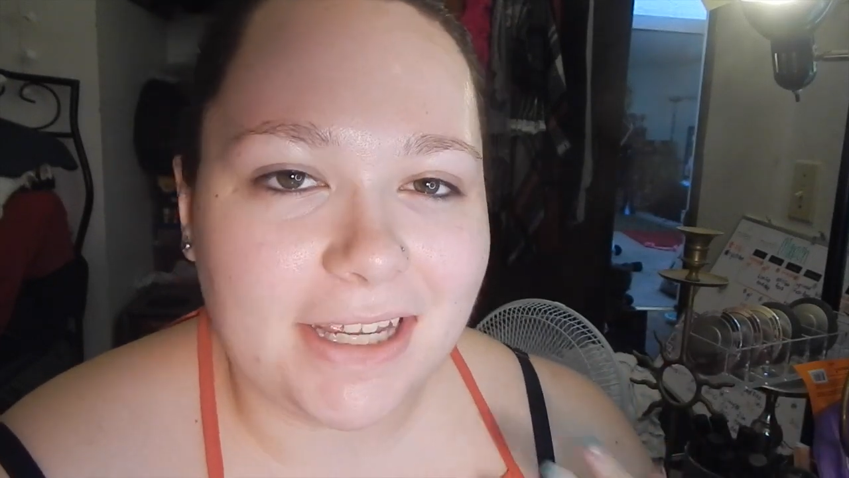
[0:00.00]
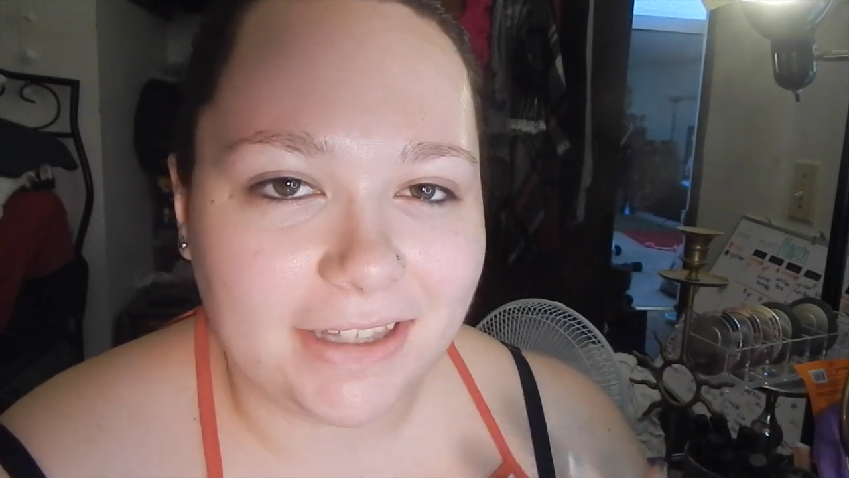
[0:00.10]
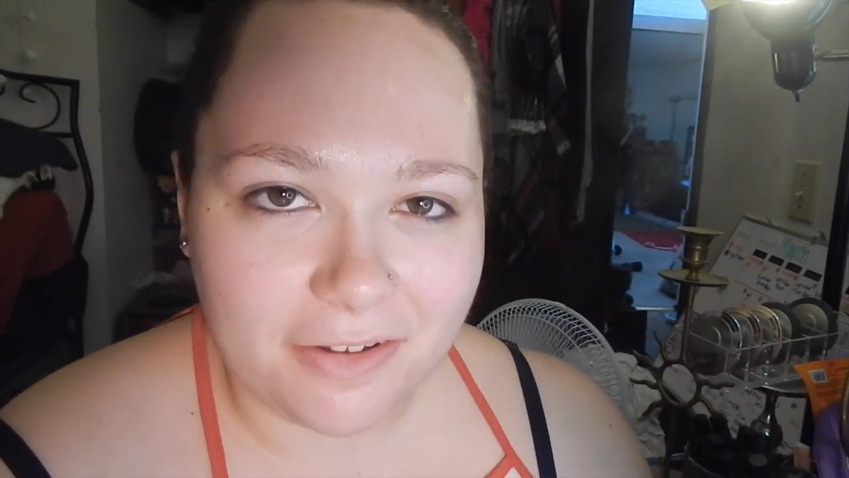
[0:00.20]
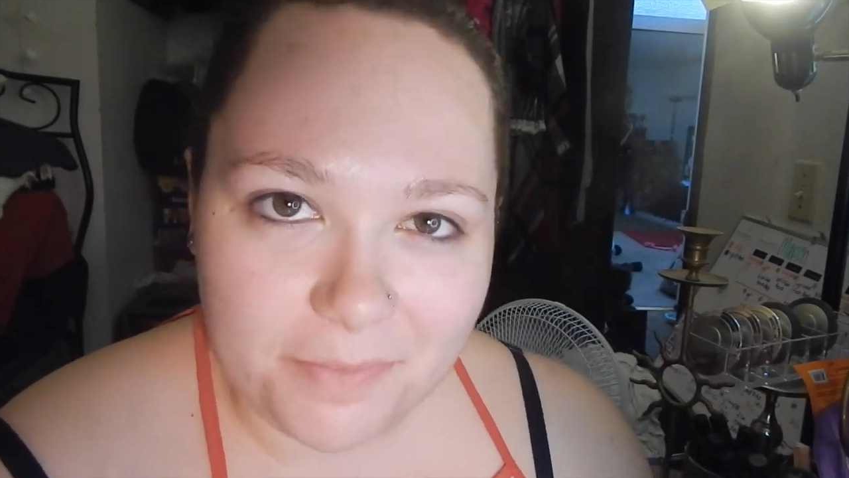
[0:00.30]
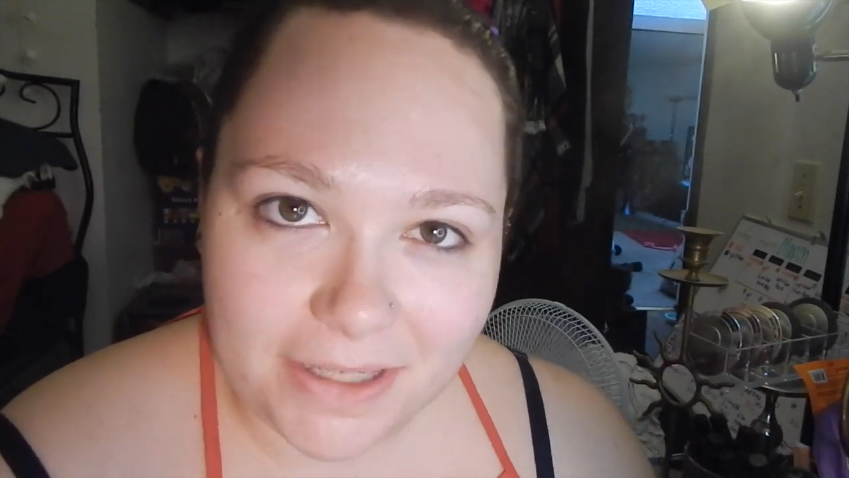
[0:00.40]
I
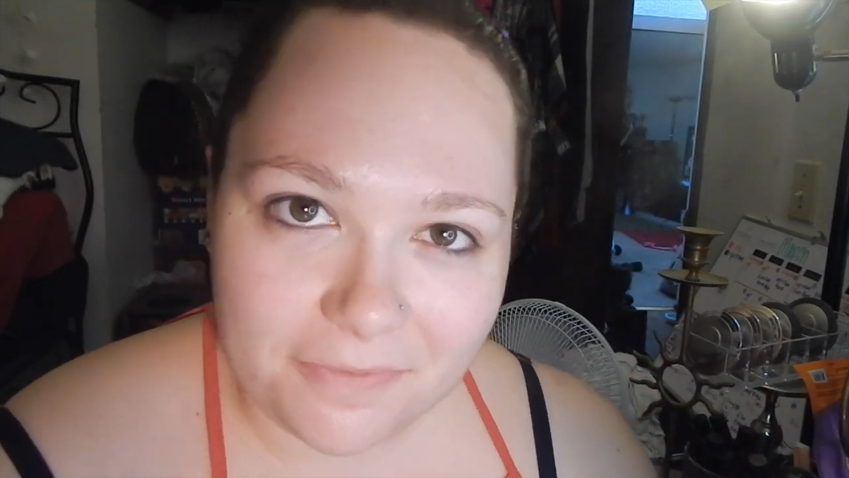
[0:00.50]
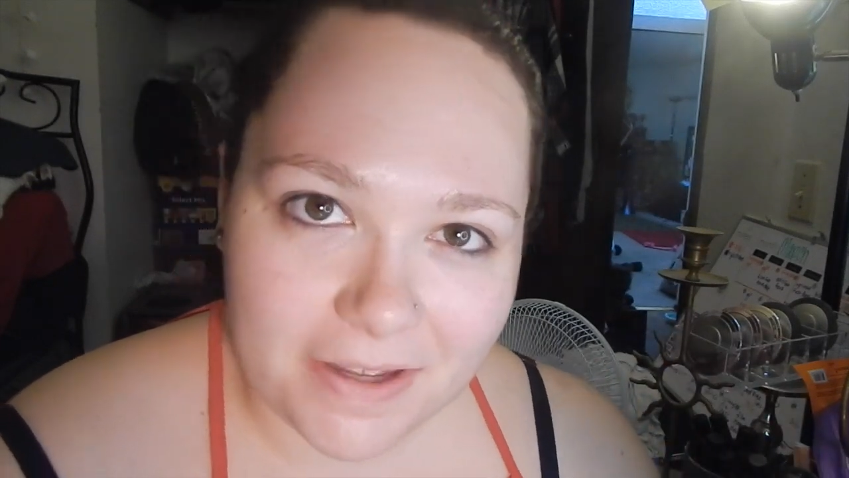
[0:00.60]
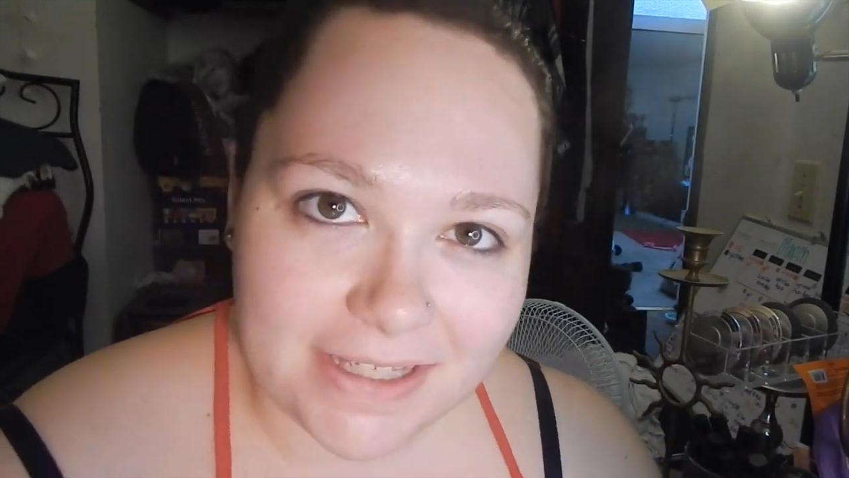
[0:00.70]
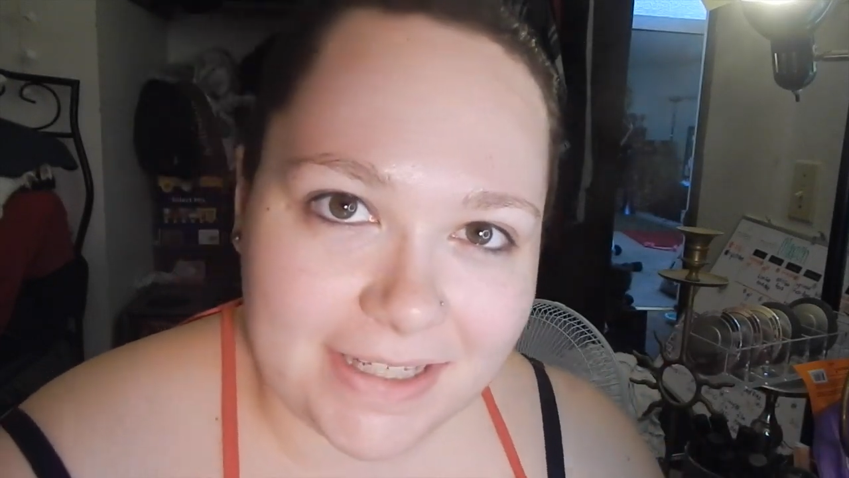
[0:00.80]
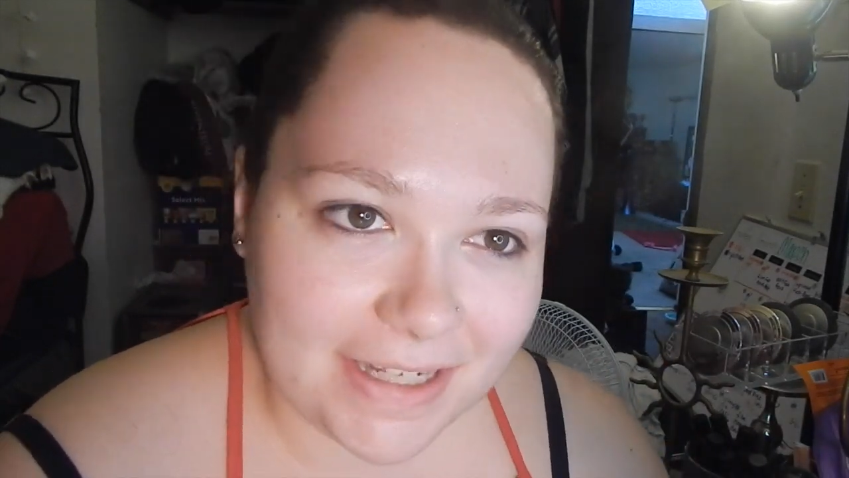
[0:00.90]
love being
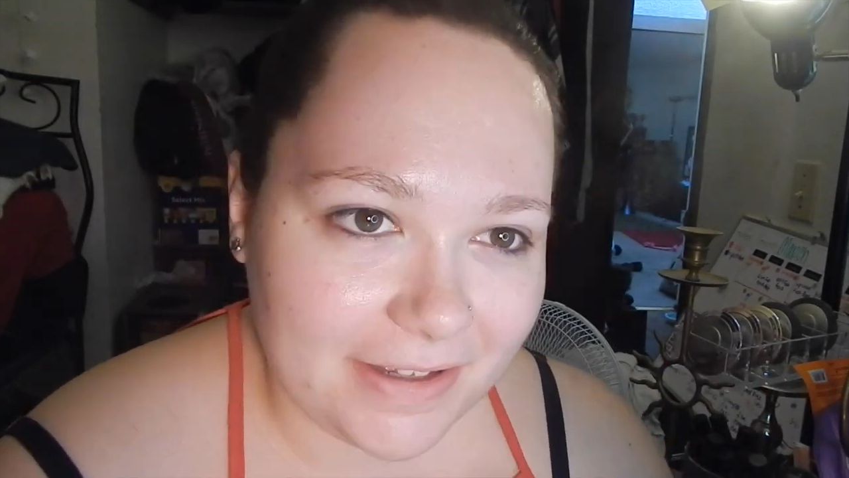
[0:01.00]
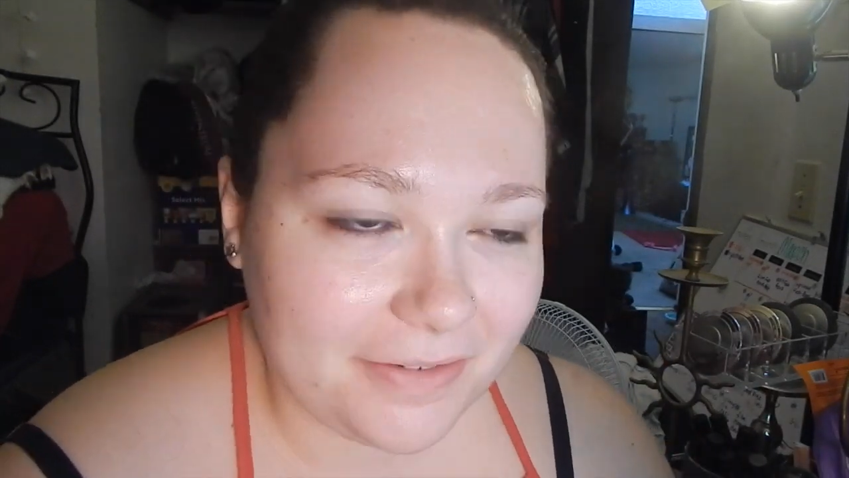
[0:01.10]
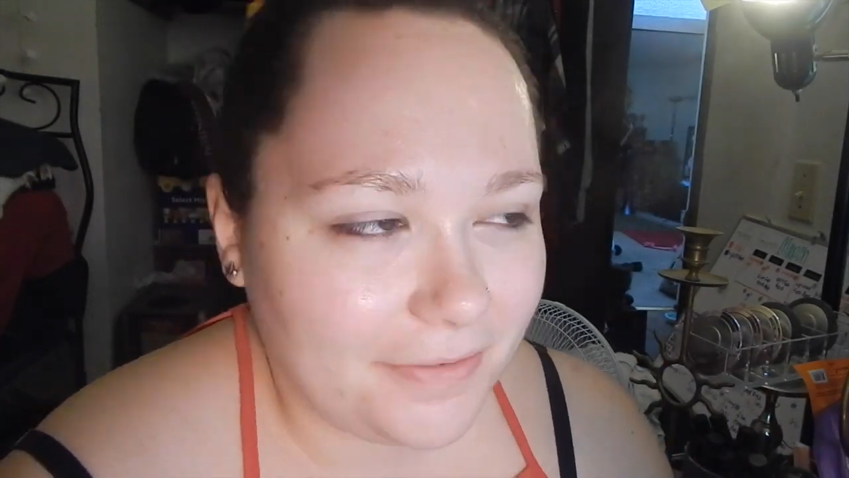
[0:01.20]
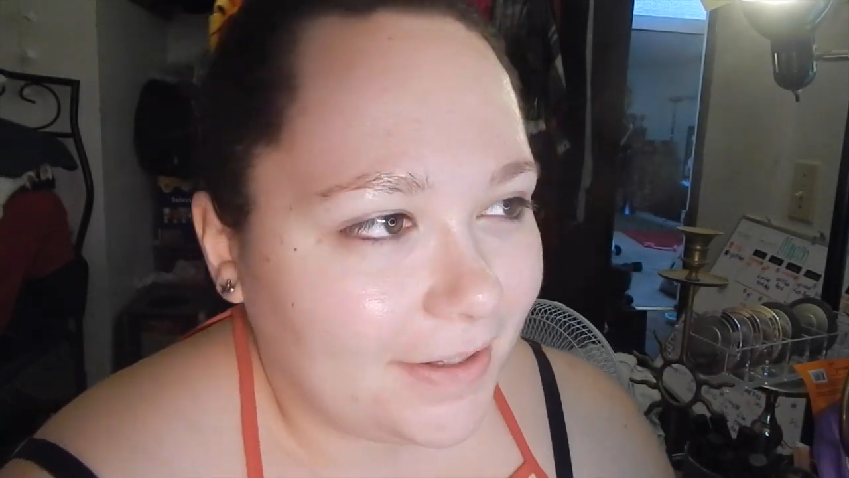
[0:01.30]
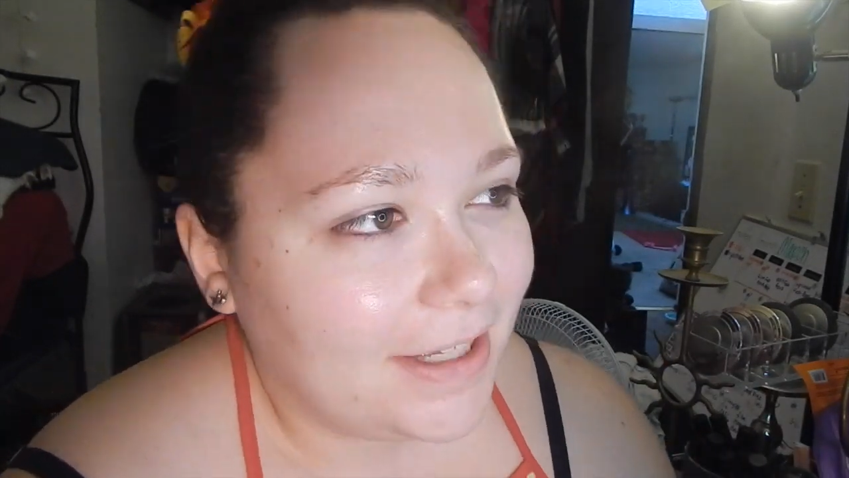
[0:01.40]

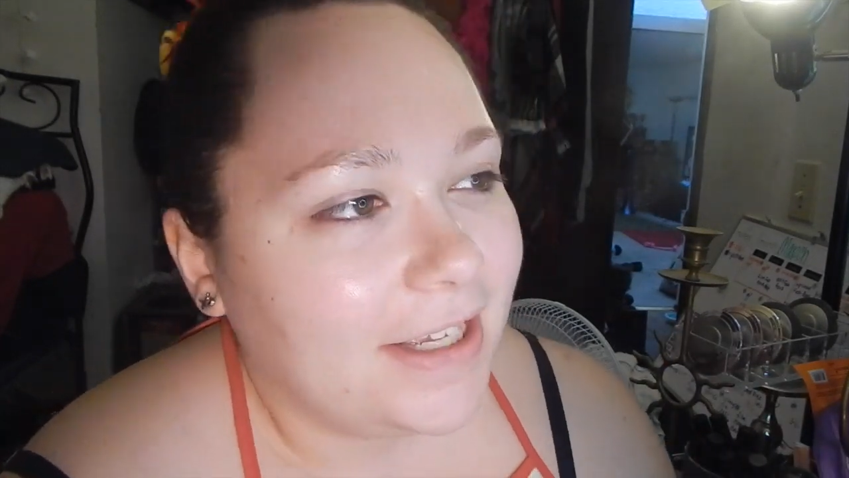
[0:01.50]
festive.